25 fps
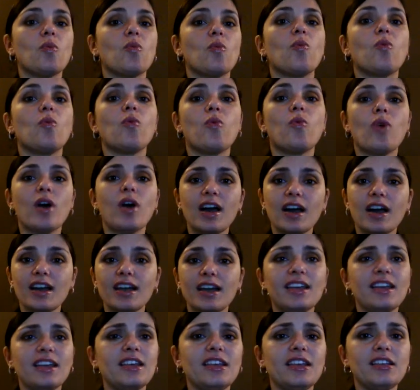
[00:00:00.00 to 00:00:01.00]

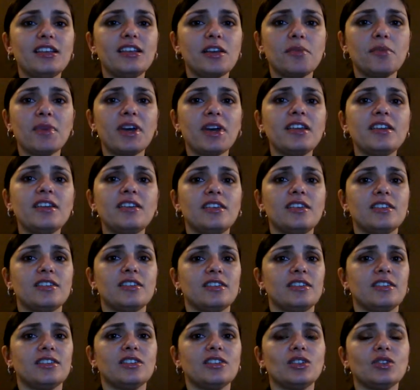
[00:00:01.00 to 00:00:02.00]
why am I
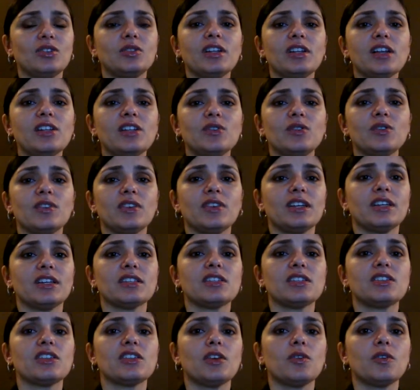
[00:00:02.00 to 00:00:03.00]
here to tell you
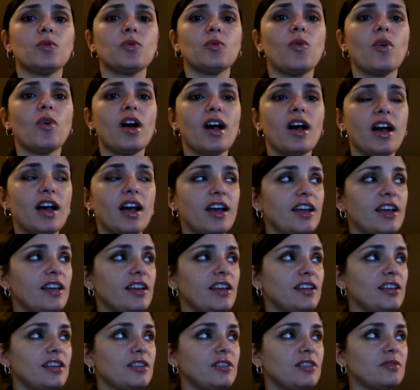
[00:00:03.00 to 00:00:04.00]
this and
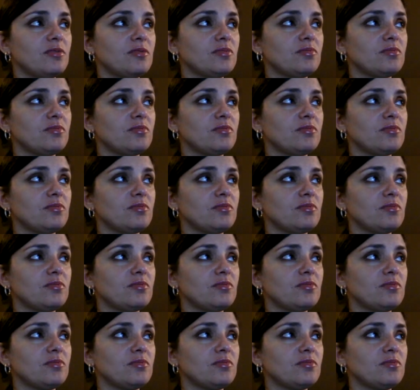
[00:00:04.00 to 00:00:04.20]
why